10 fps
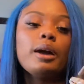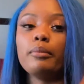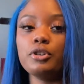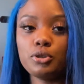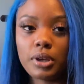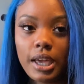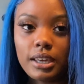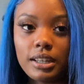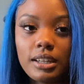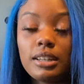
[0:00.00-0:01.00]
But you can't
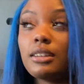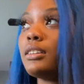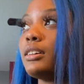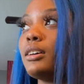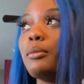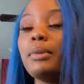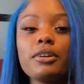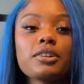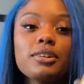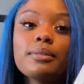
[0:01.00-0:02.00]
get it in
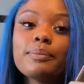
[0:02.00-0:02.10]
America.